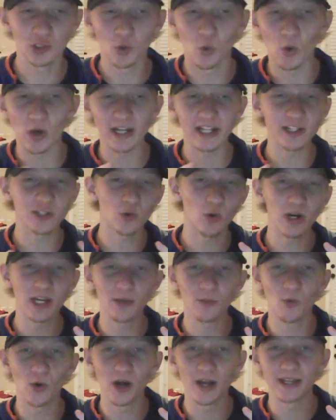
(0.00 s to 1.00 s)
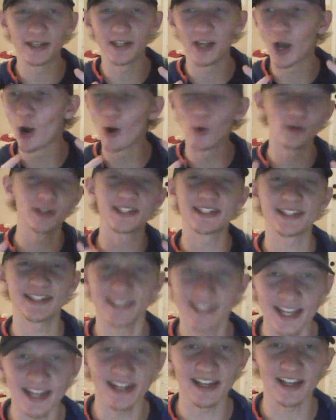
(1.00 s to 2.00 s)
2021 host
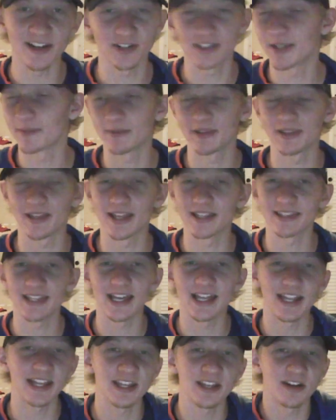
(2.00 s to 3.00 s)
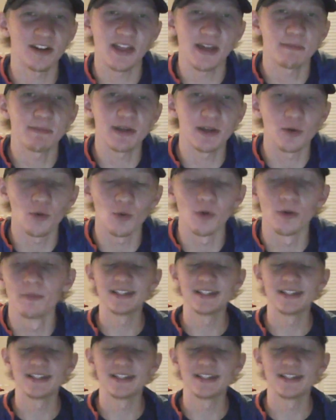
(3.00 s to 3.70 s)
city or something like that. You know, that'd be cool.